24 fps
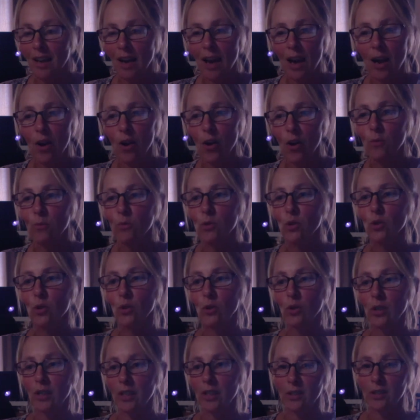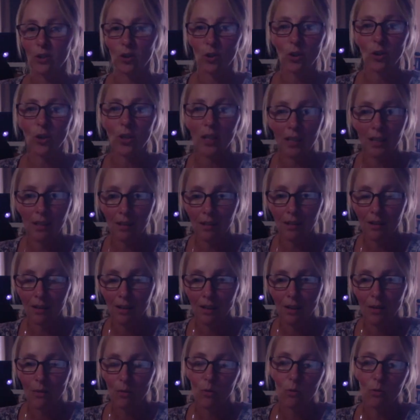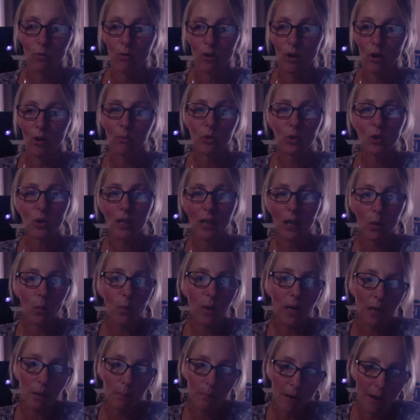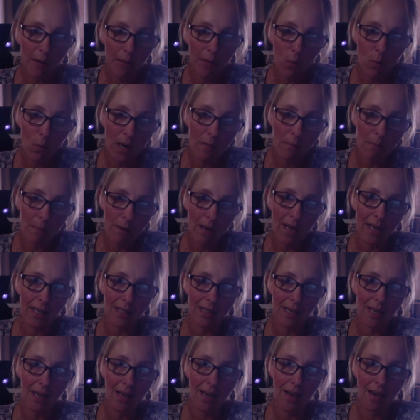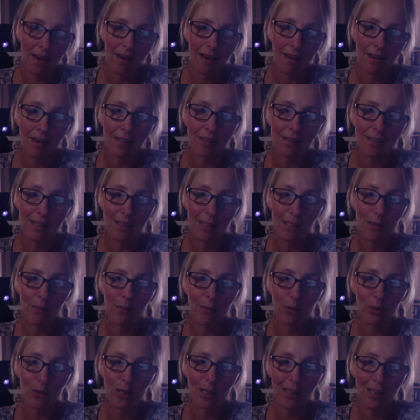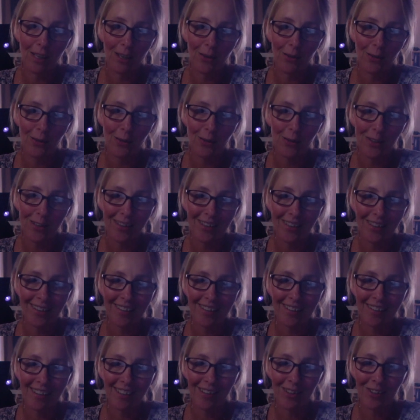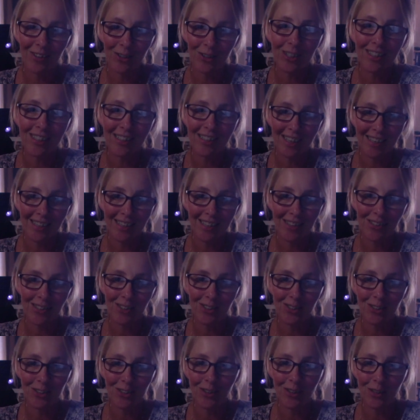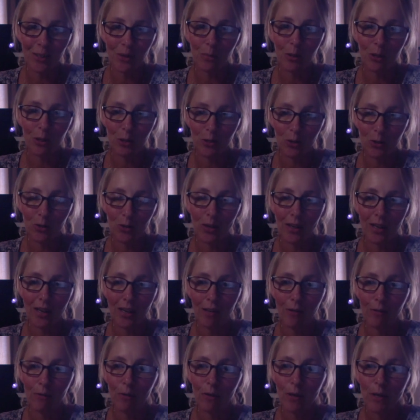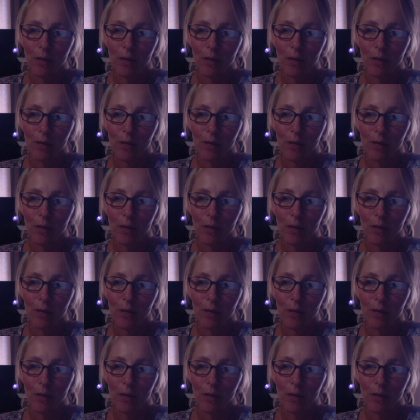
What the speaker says: our homeschooling journey or the homeschooling week by the one bad day instead of looking at all the good days, you know, that we do have.